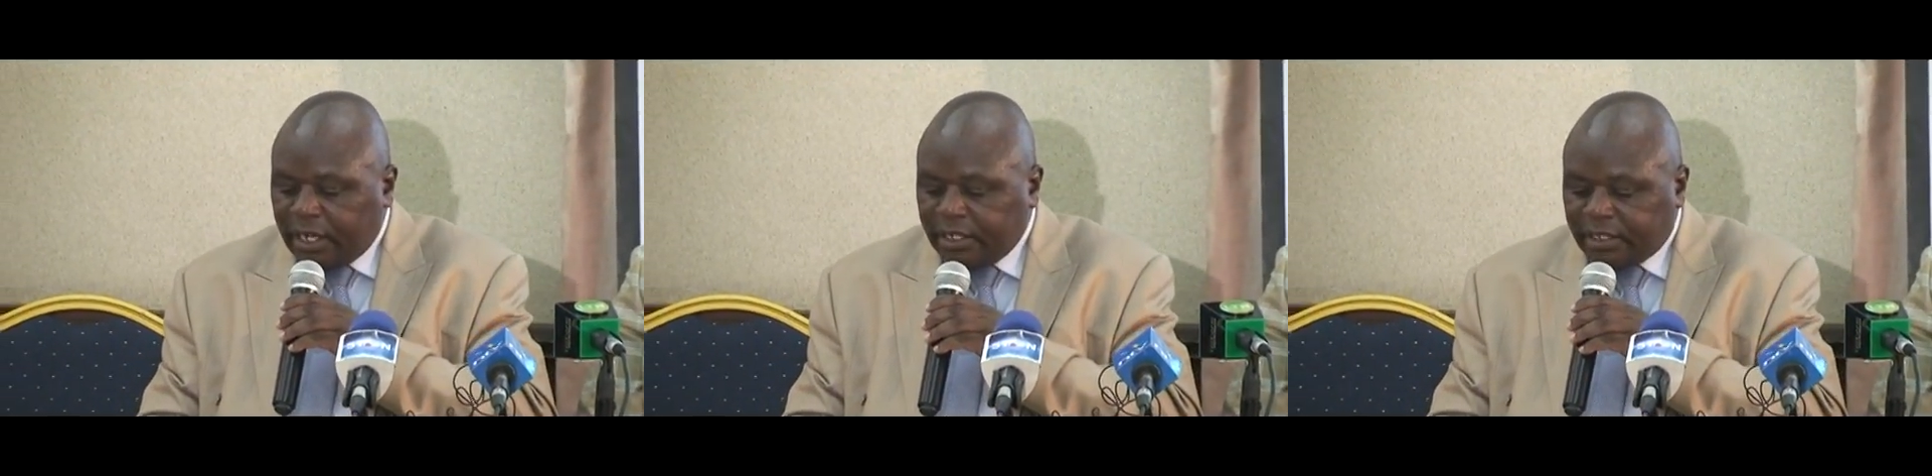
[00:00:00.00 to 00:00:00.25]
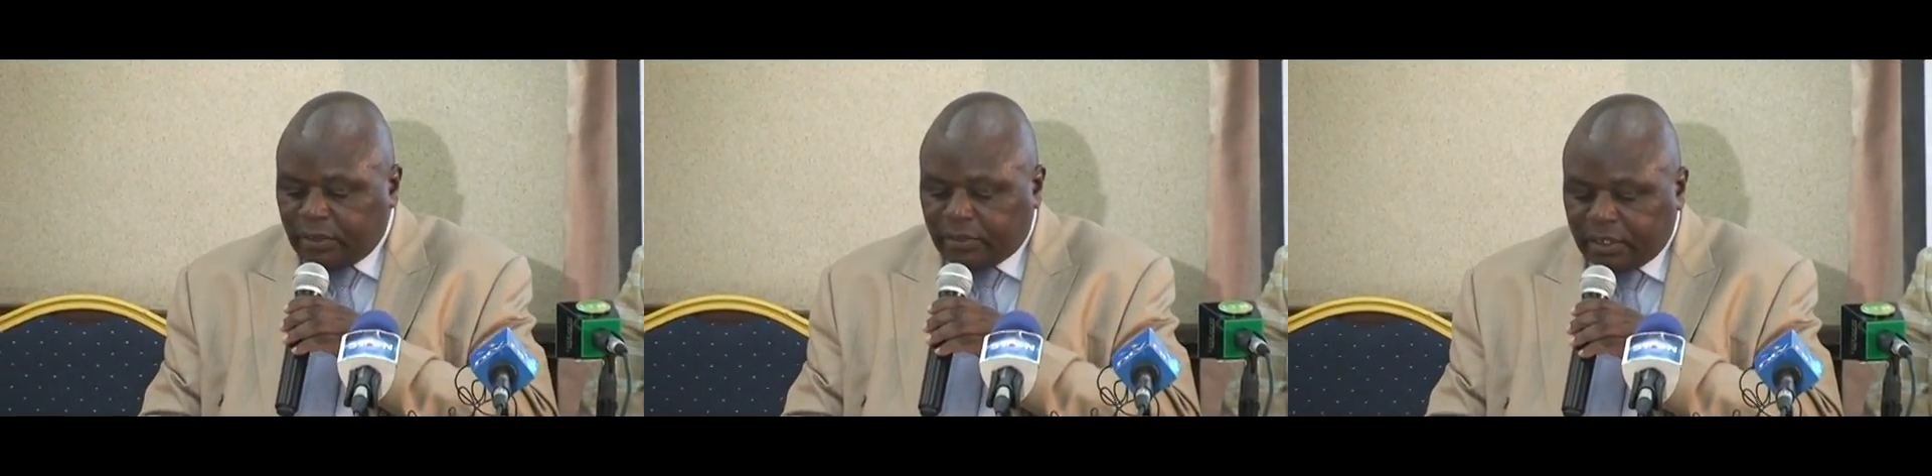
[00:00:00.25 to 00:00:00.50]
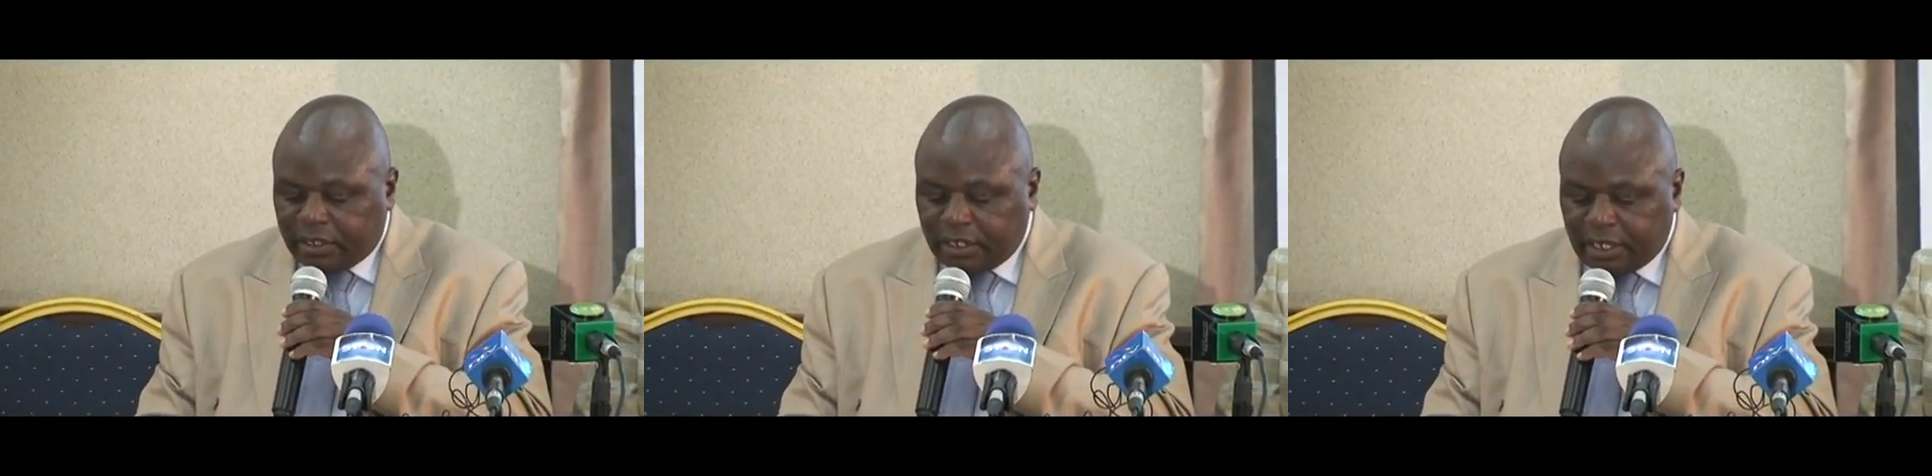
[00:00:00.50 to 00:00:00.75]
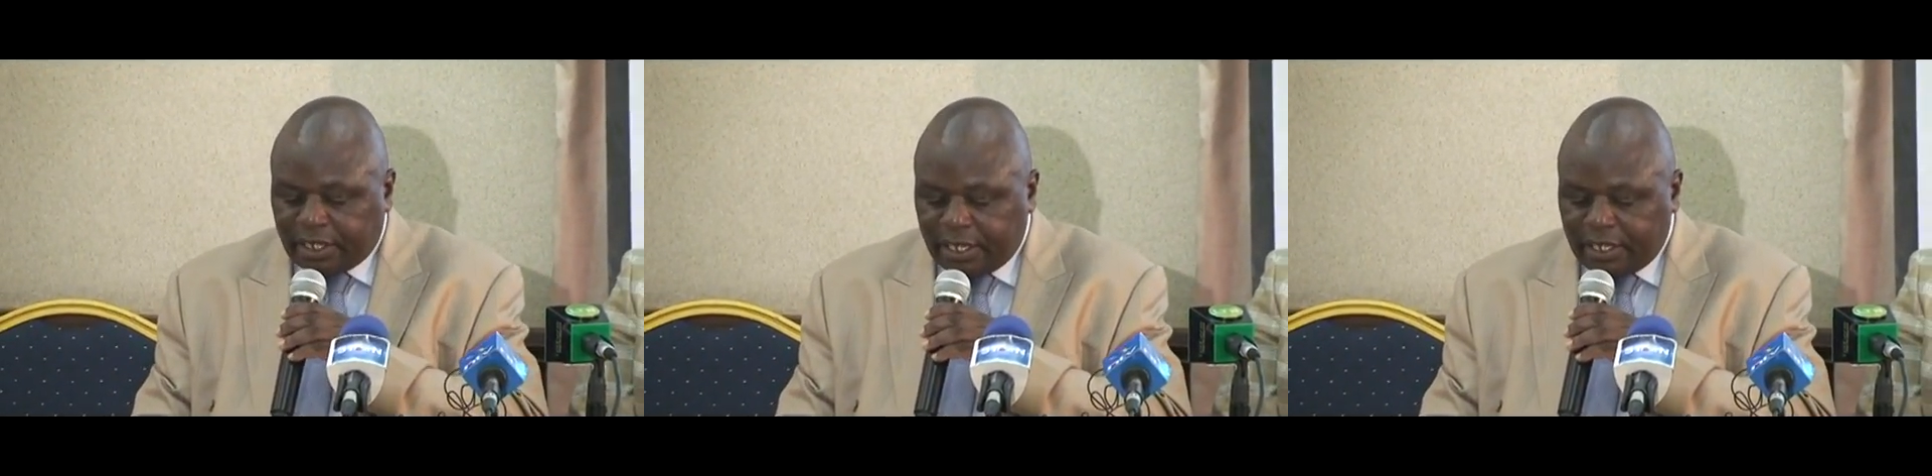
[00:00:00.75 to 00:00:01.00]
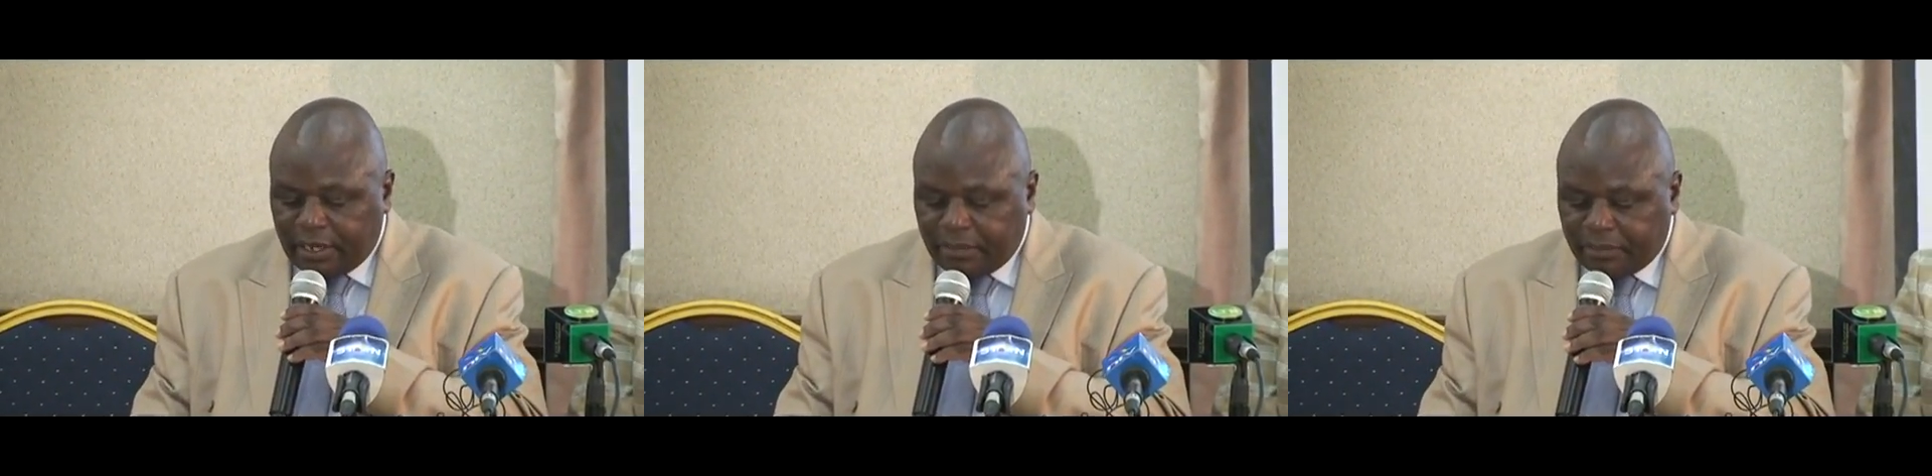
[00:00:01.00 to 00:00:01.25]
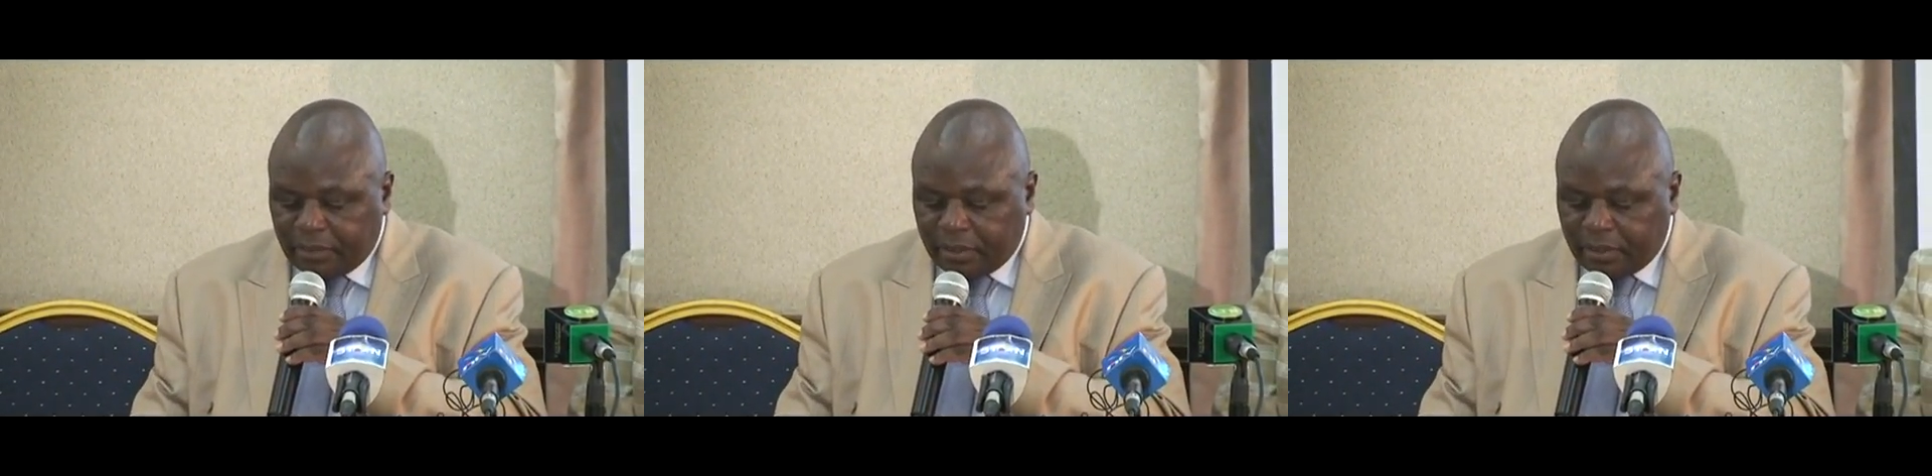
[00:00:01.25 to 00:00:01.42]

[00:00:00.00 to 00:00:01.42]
and southeastern Kenya.